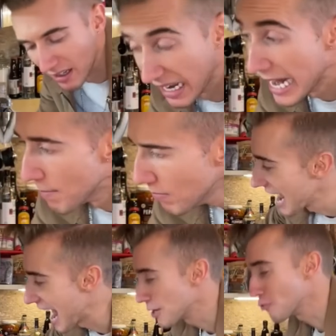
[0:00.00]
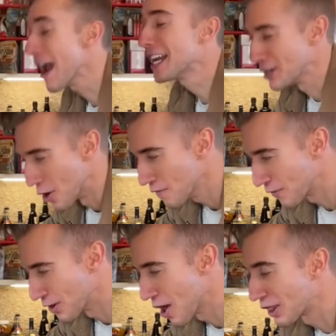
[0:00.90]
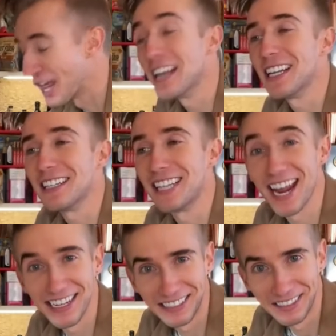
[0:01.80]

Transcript: limb. Add oregano for an authentic taste.